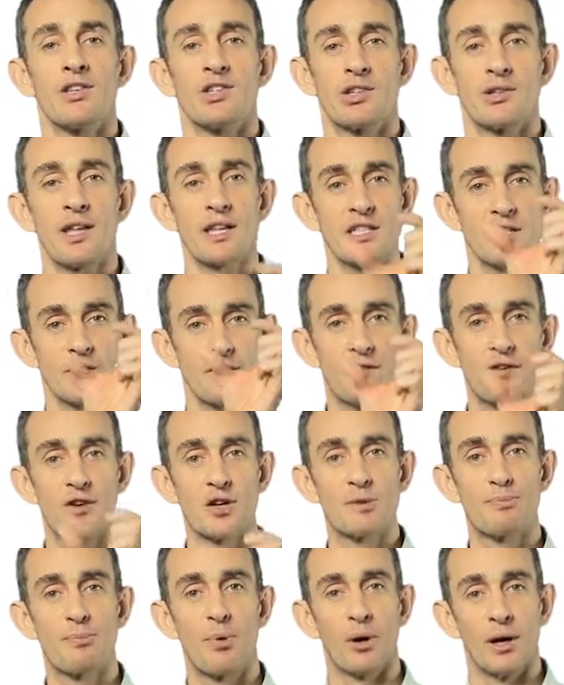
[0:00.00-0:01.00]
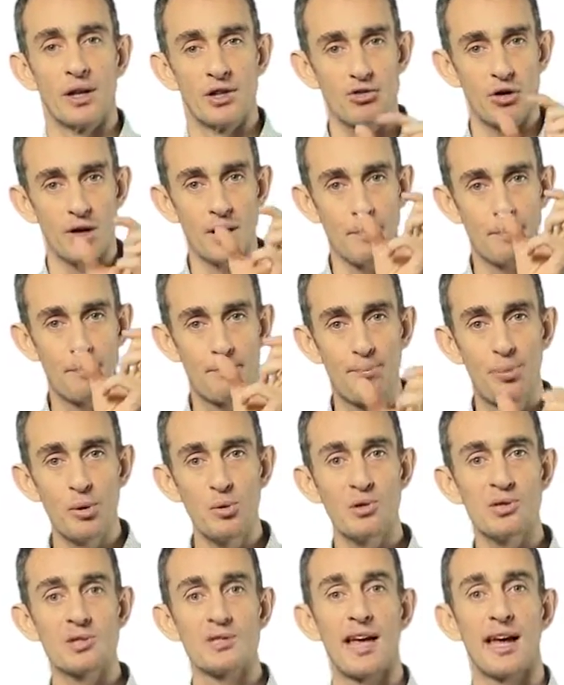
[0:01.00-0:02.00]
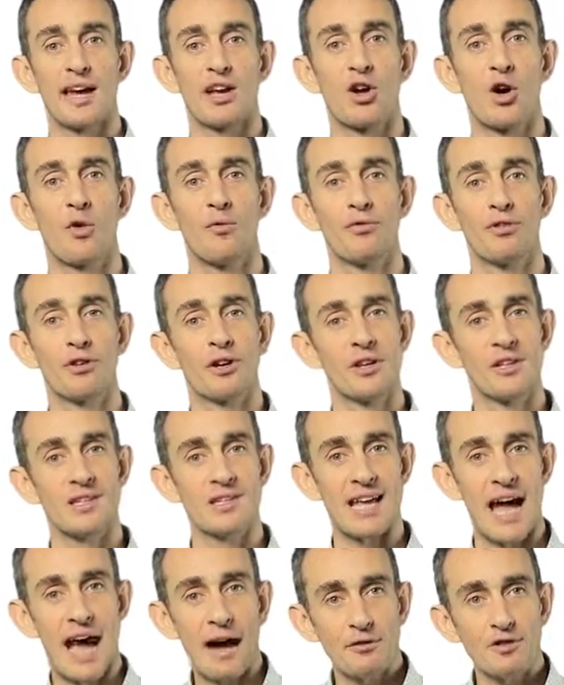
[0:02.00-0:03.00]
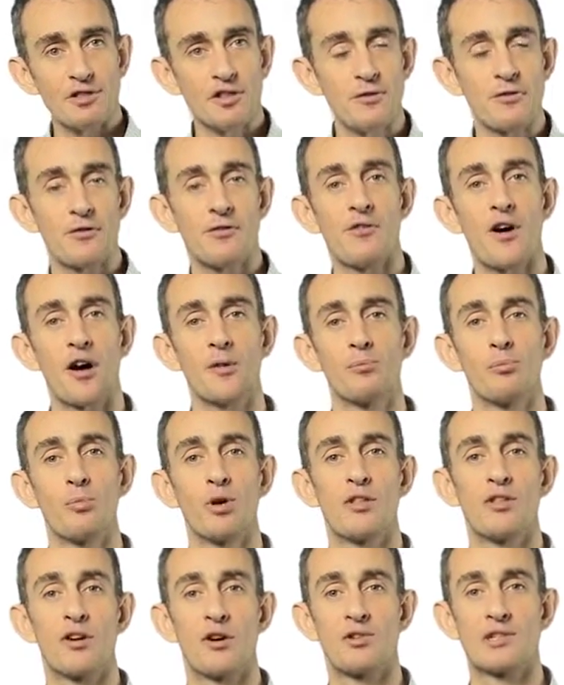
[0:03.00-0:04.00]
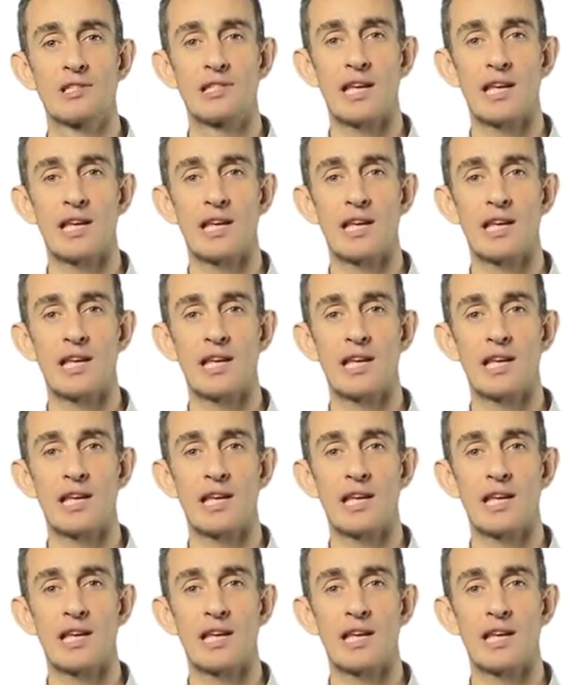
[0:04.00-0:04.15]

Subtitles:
So that's the first point, trying to boost their confidence, have some fun with those